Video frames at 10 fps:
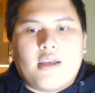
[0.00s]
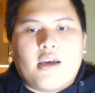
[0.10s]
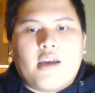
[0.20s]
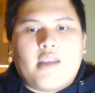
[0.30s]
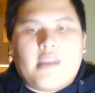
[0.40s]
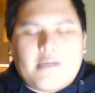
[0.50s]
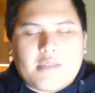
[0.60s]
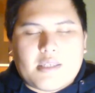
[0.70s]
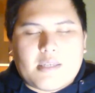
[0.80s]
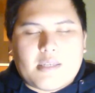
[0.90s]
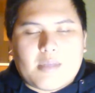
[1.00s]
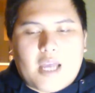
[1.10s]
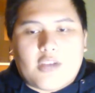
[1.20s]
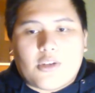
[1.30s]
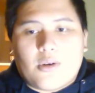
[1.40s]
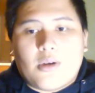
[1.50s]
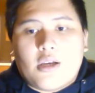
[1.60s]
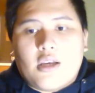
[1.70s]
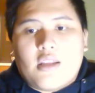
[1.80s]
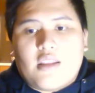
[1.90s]
Nothing substantial.
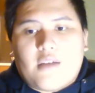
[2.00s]
Nothing